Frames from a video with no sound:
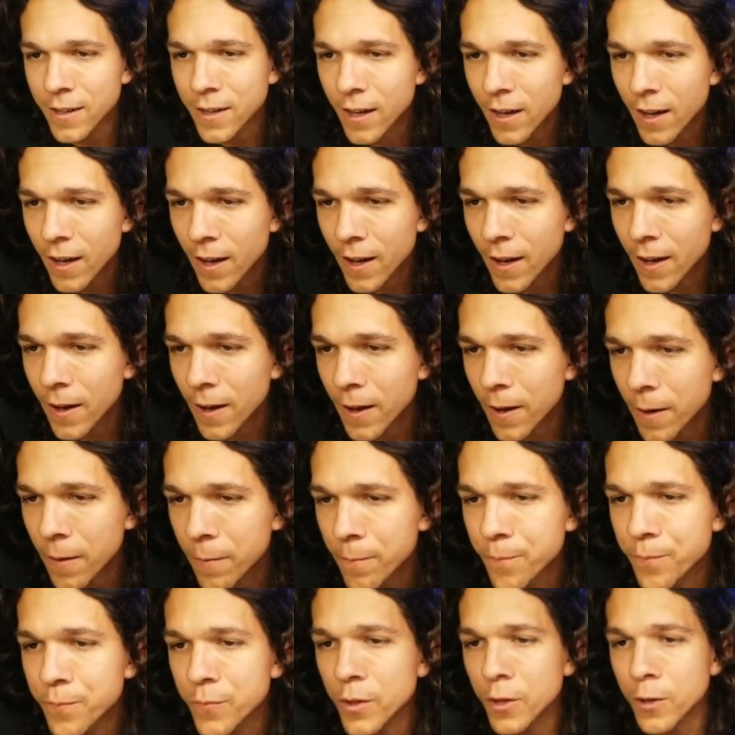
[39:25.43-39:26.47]
uh,
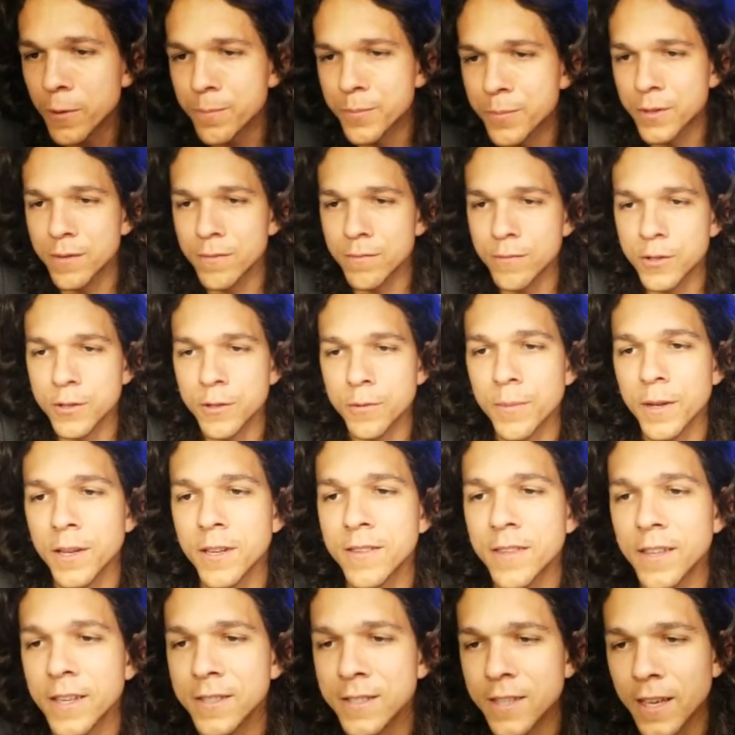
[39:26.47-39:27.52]
oops, too many
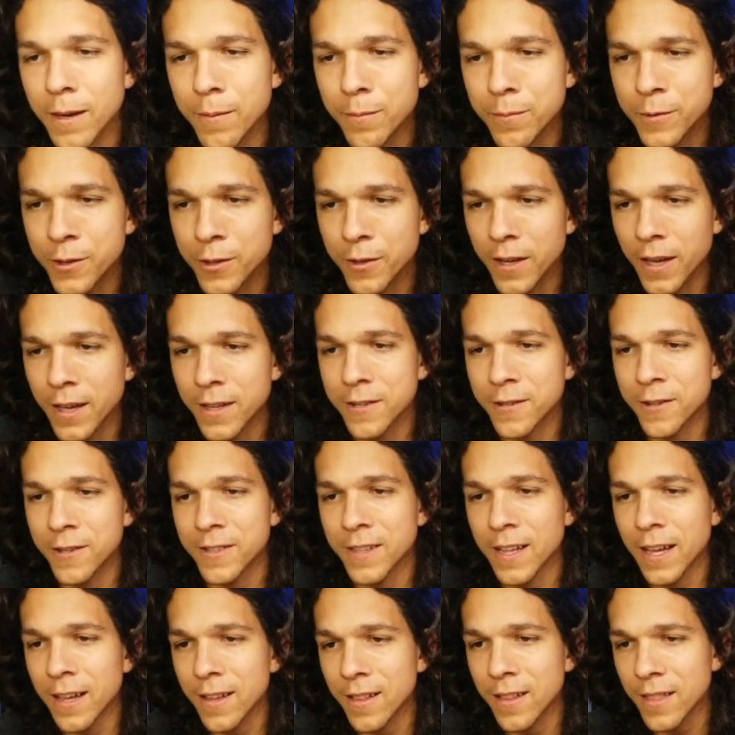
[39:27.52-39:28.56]
things came together on
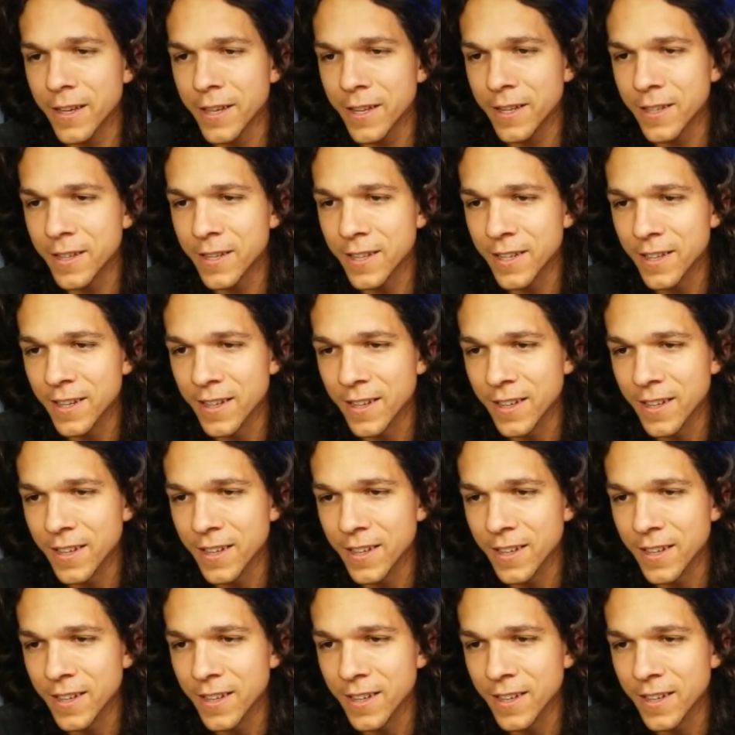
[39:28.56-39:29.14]
that link.